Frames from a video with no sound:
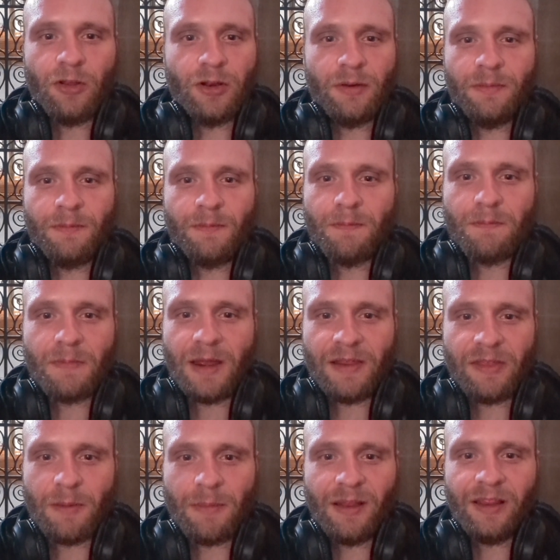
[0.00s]
than
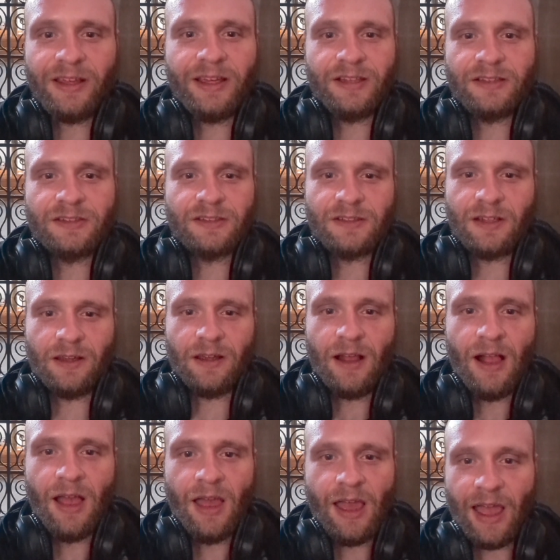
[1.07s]
in the millions.
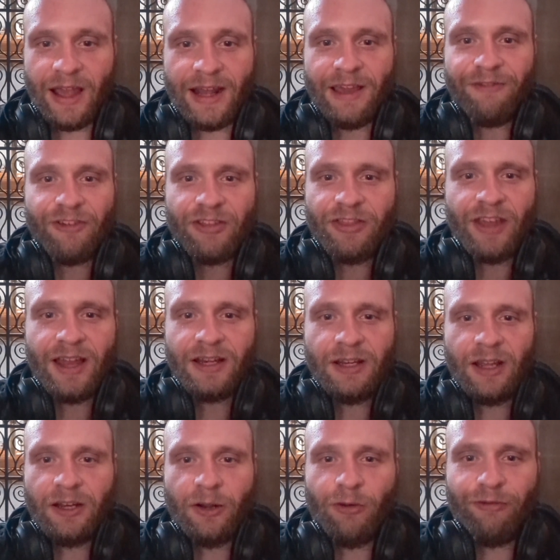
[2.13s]
And even then,
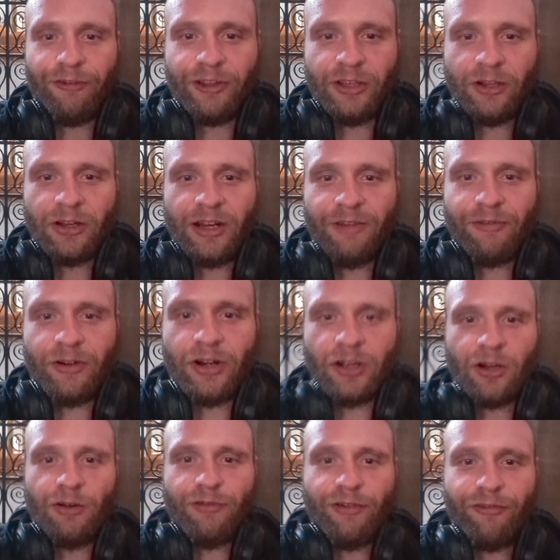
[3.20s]
I don't think you could ever
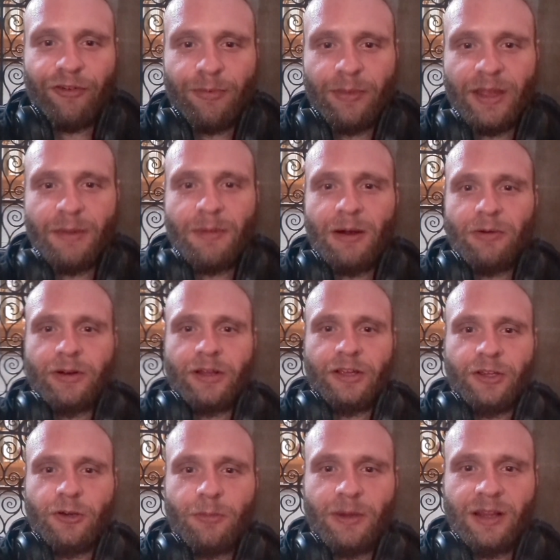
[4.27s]
recover from the amount of
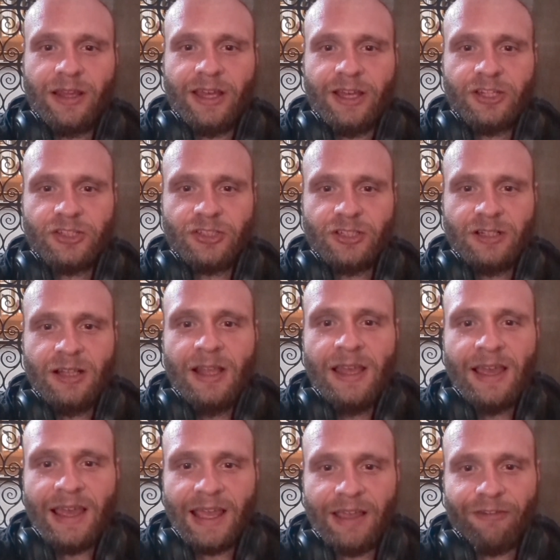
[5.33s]
humiliation.
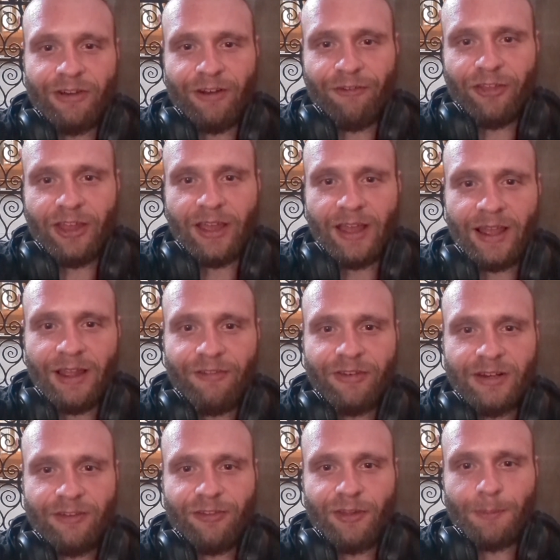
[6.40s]
Even if
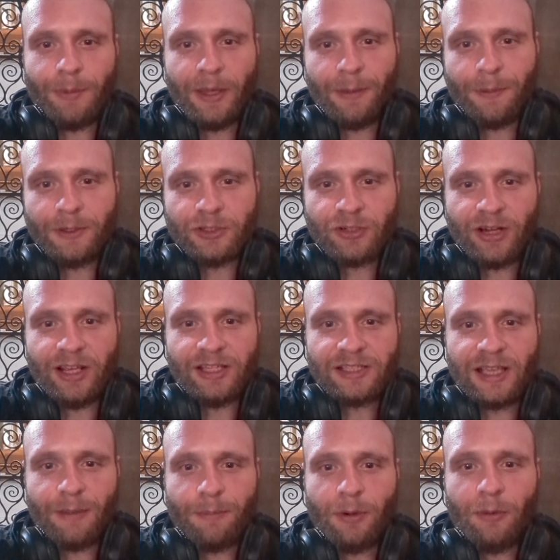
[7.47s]
the perpetrators
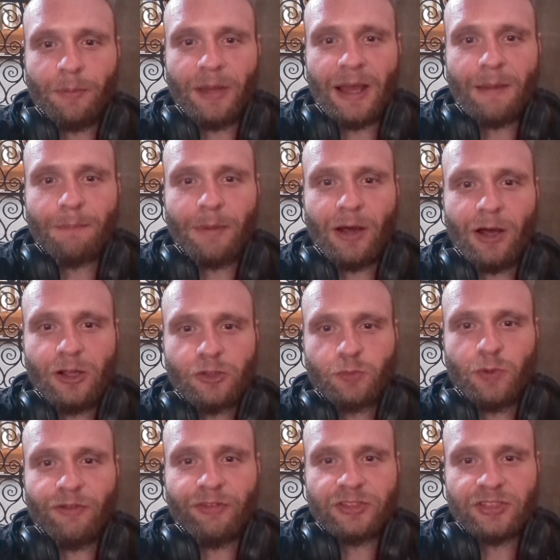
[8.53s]
get put behind bars
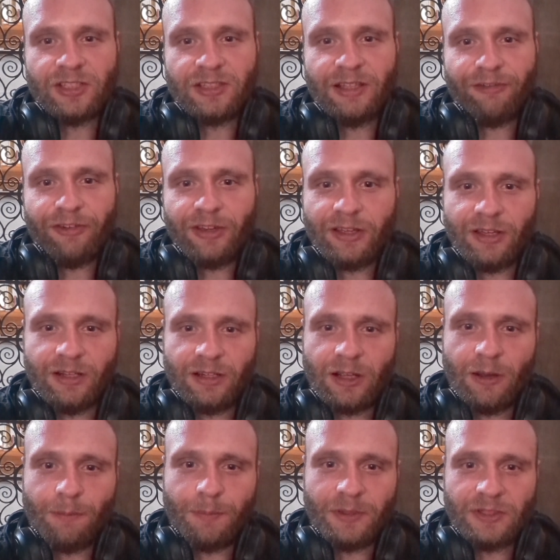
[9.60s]
with a significant
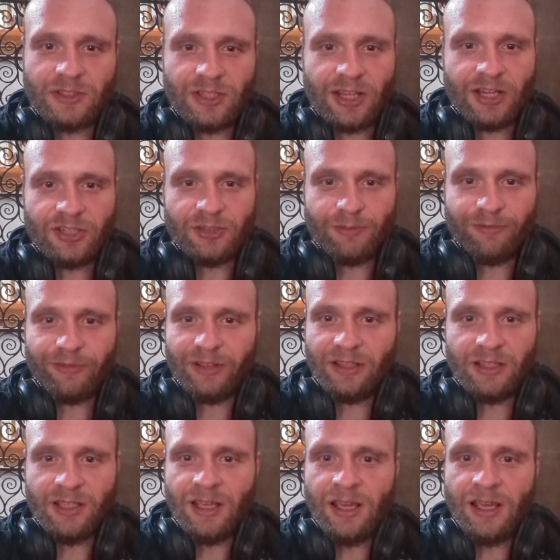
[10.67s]
compensation fee,